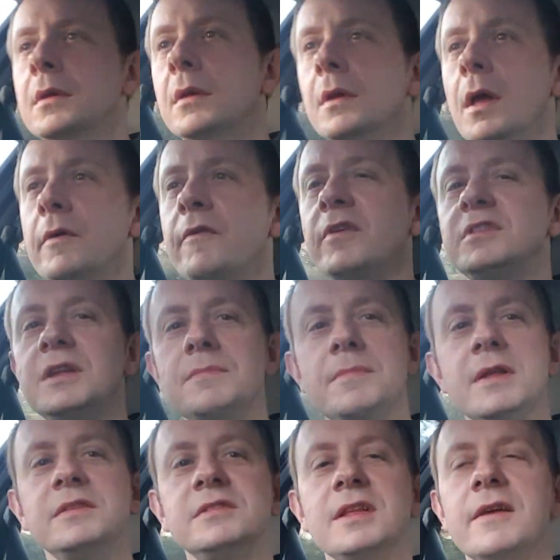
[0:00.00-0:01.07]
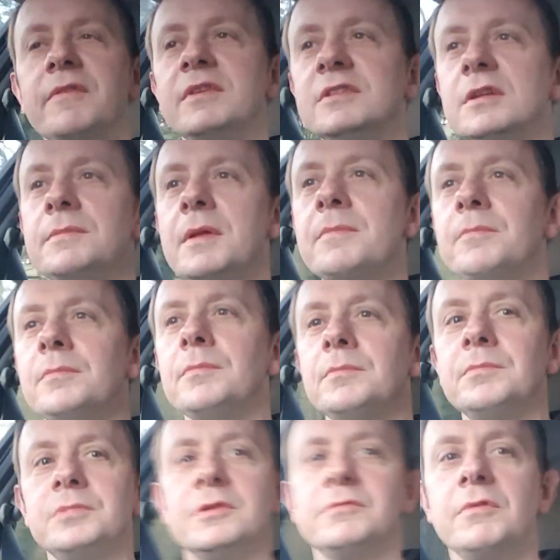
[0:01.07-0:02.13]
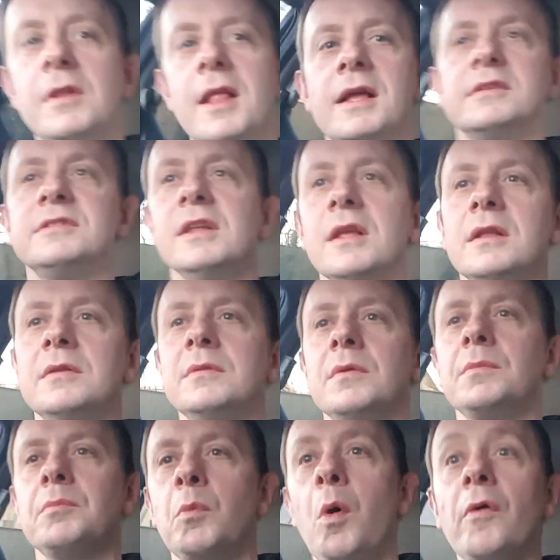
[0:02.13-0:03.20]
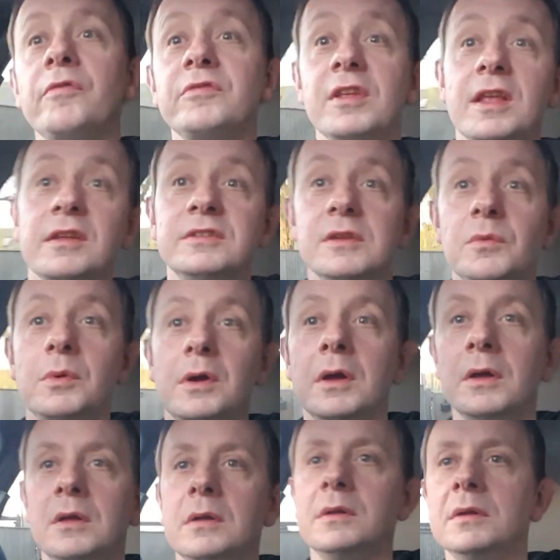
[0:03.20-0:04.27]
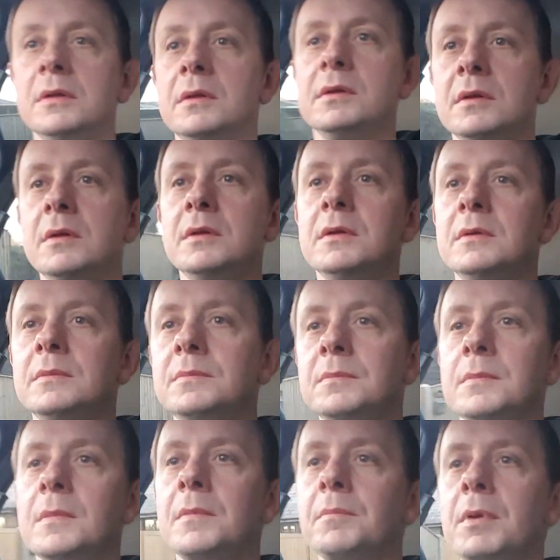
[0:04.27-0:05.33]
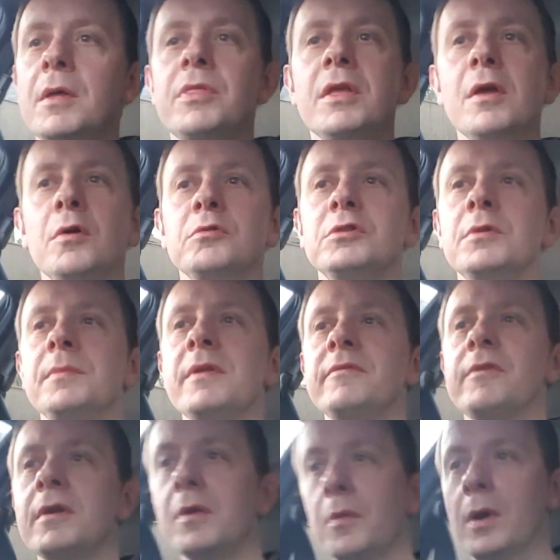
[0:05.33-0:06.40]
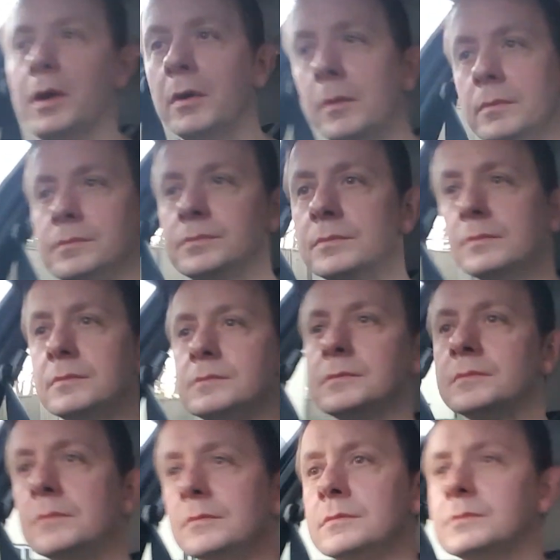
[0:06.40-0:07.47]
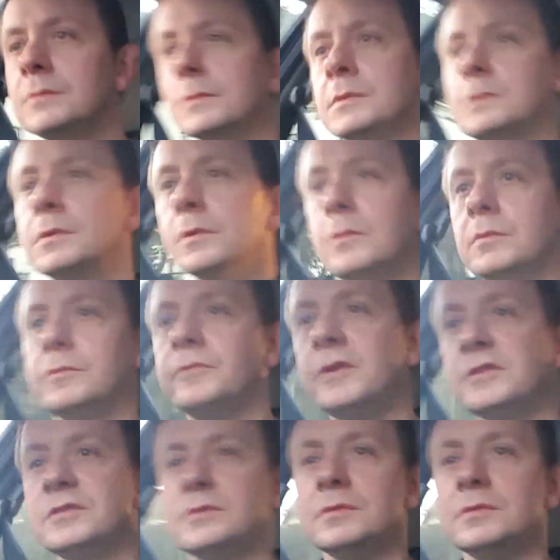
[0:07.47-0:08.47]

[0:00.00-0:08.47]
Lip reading: I've actually missed having something sort of relaxing and wafty, as it were. I think it'll do me very well. Oh, pheasant.